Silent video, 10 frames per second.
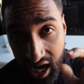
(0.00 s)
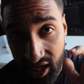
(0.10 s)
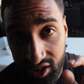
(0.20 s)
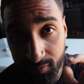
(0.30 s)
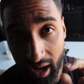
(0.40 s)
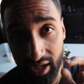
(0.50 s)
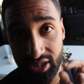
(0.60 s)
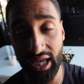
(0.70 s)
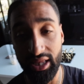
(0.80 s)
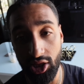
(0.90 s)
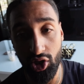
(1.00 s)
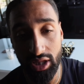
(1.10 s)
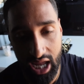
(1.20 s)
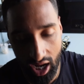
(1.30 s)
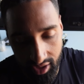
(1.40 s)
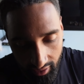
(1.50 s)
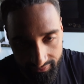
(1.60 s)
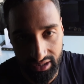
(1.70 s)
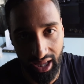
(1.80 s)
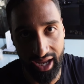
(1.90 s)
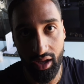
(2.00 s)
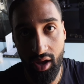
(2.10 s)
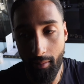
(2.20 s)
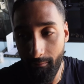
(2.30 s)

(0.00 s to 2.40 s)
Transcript: any Spanish, like literally enough to like